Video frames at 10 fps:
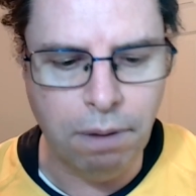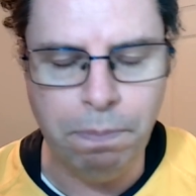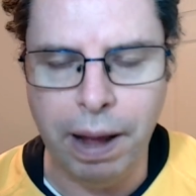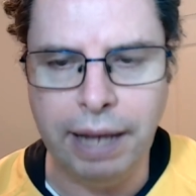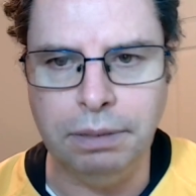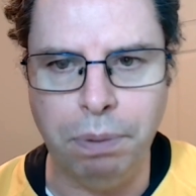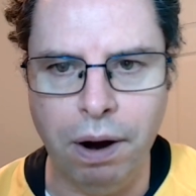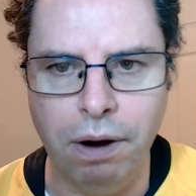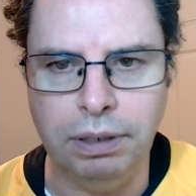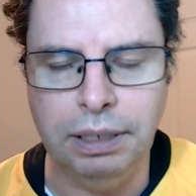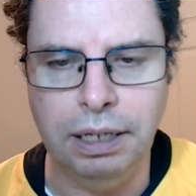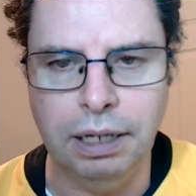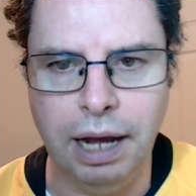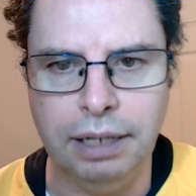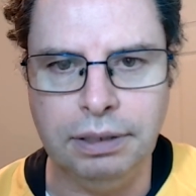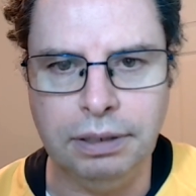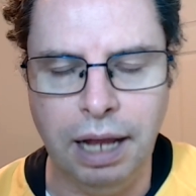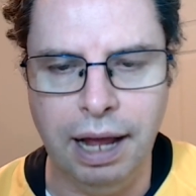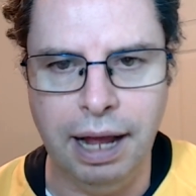got back to parity at